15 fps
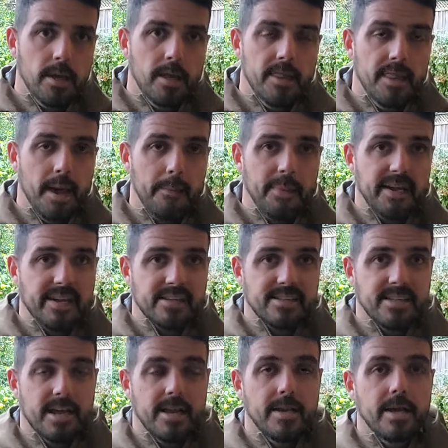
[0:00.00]
that being
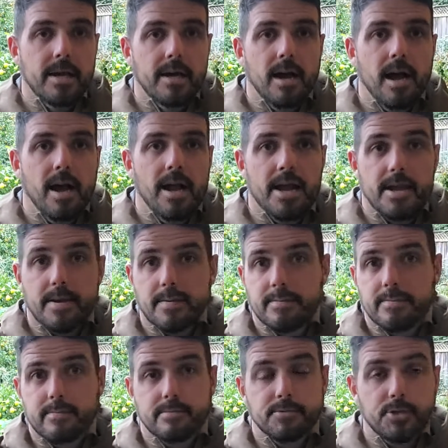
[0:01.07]
said, I
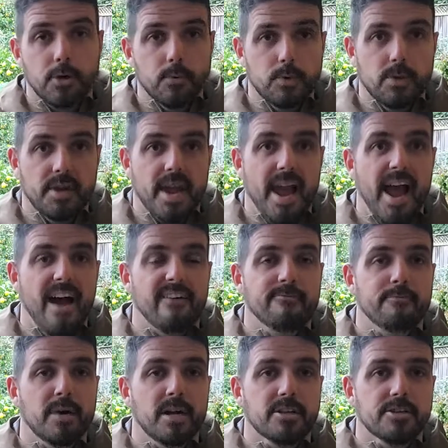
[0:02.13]
don't really have
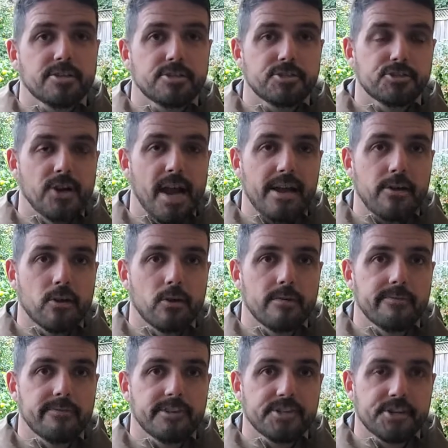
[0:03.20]
much drag
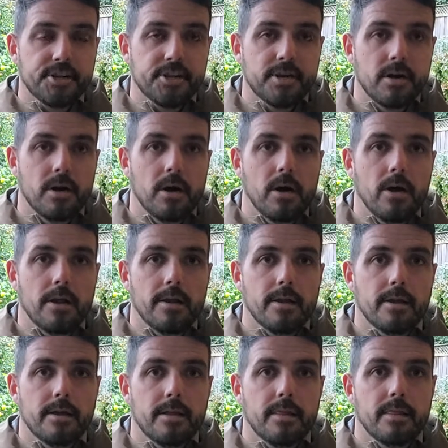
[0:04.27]
coefficient on
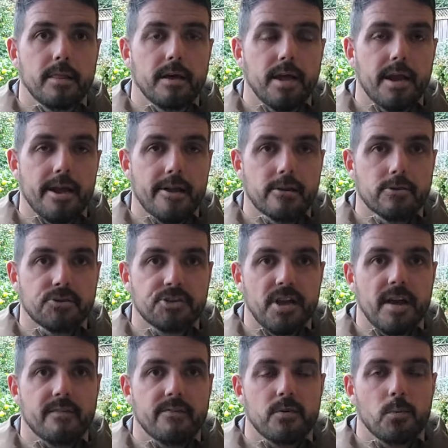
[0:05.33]
the arrow
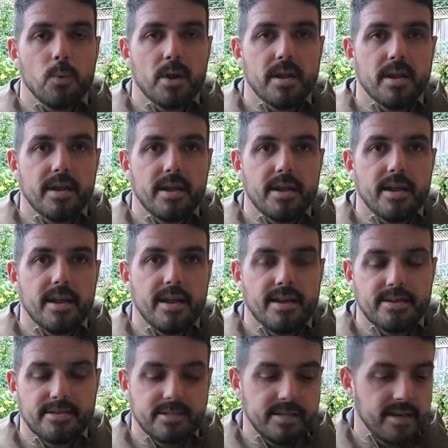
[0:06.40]
shaft when it
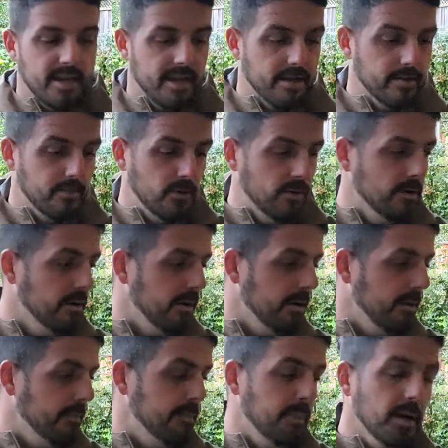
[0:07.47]
hits the animal.
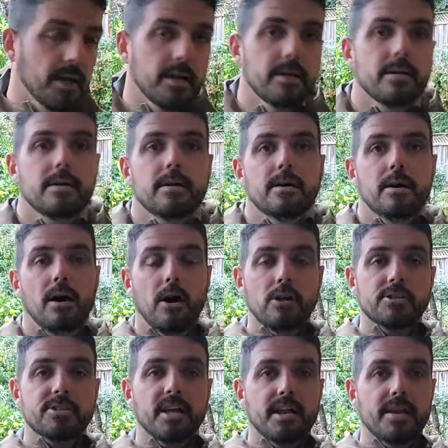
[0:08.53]
But all
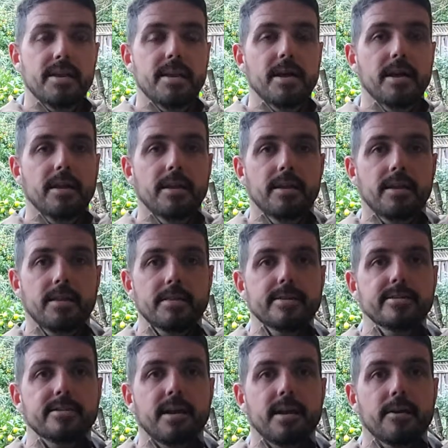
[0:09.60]
said and done,
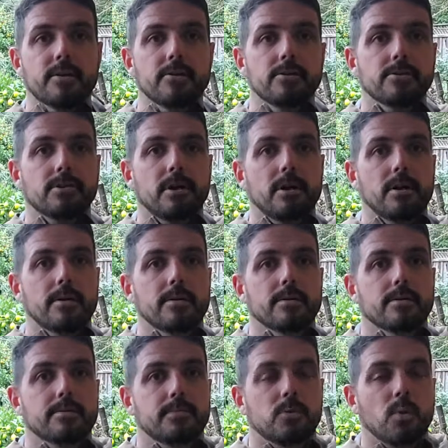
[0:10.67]
these arrows are
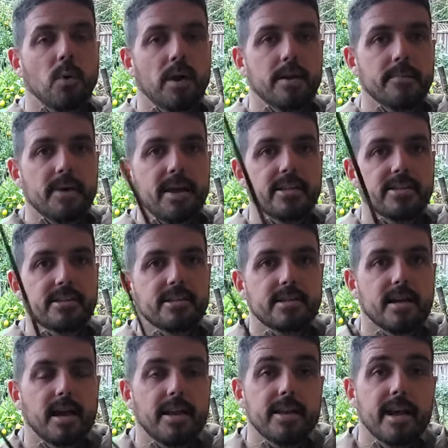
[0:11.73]
quite amazing.
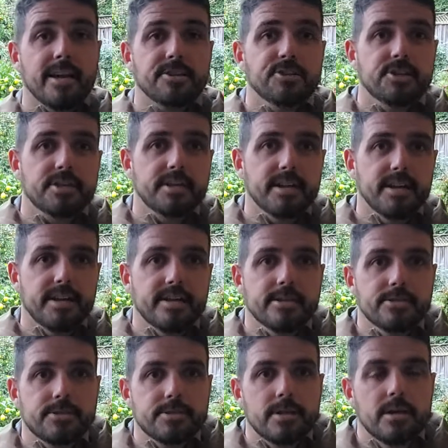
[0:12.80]
I actually did
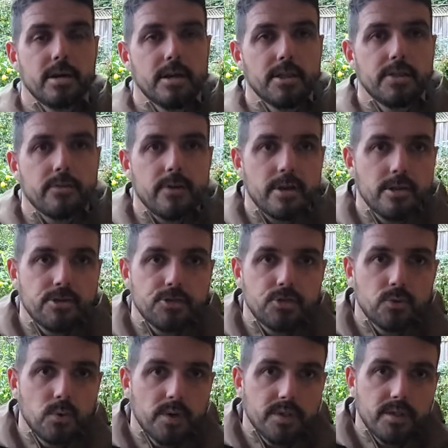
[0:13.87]
a 3D shoot
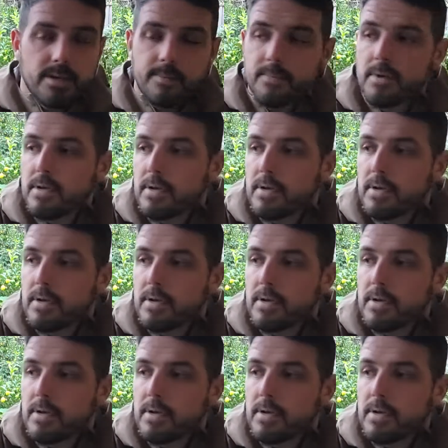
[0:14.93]
with them